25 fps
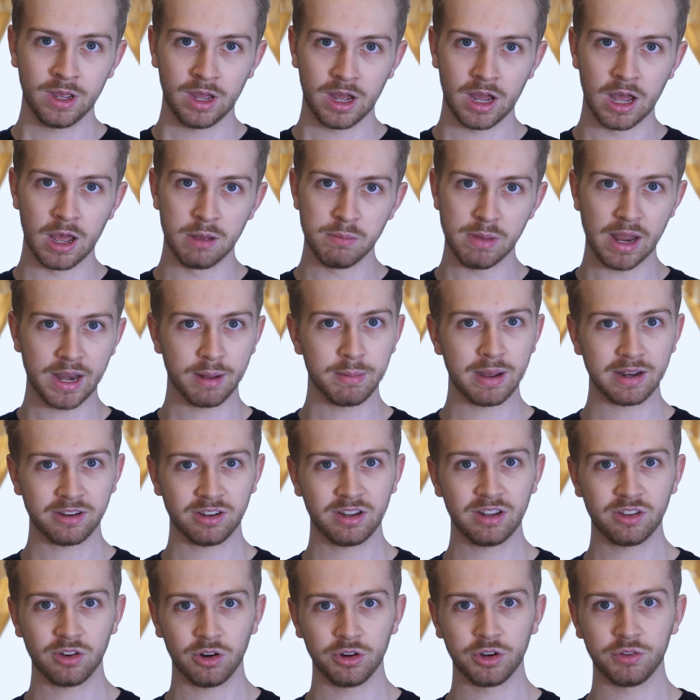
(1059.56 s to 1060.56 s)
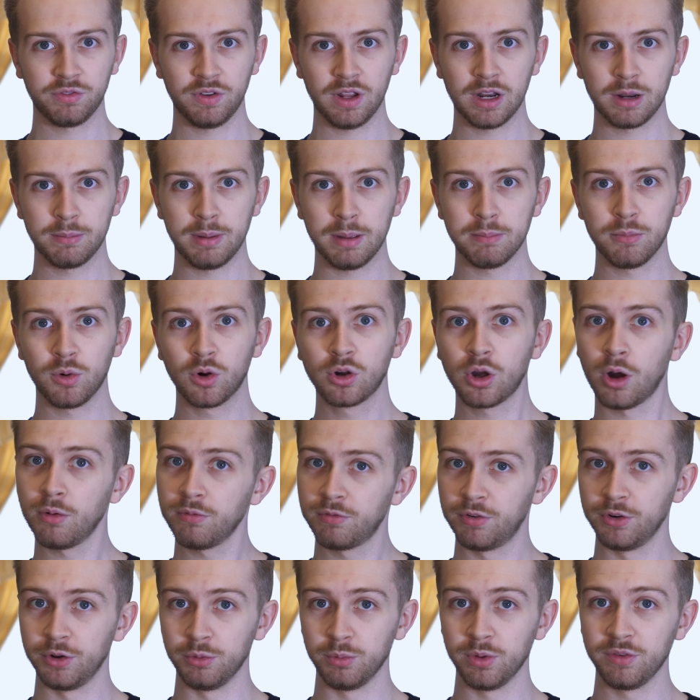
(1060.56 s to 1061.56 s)
And I'm actually starting to feel a bit more
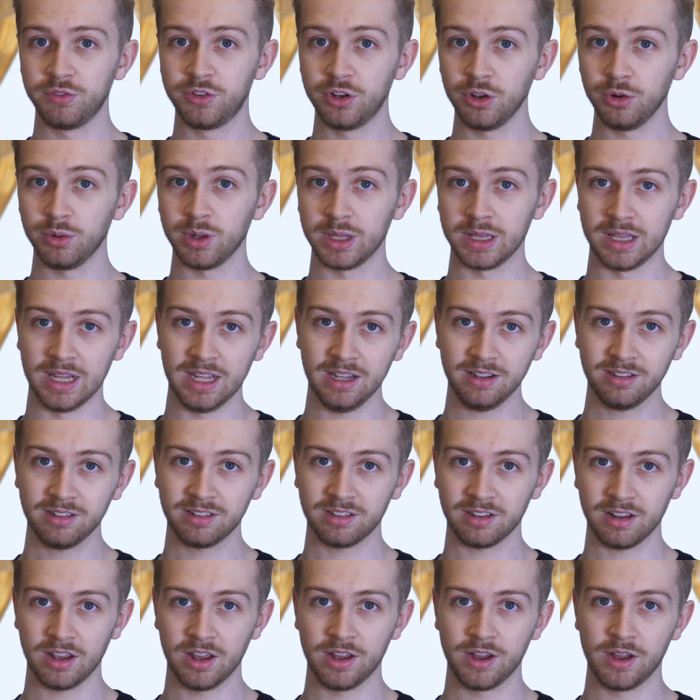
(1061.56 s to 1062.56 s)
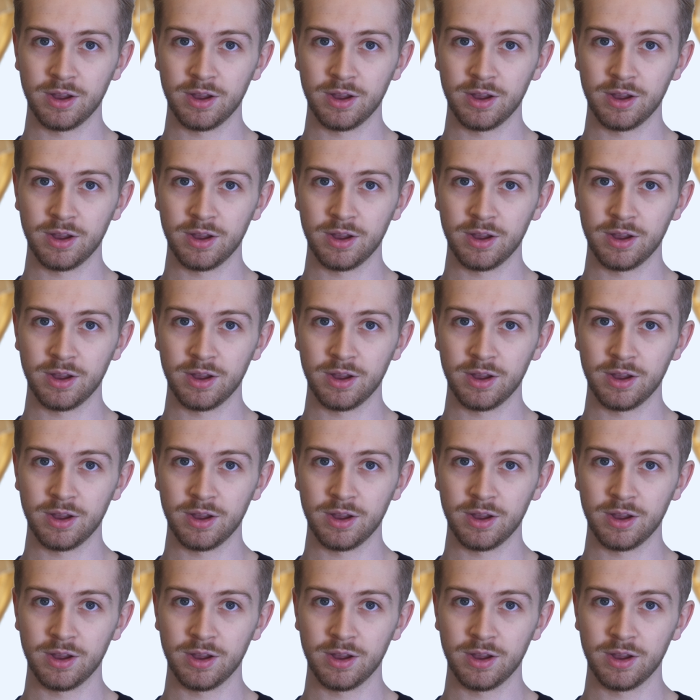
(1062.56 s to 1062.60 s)
confident with doing this.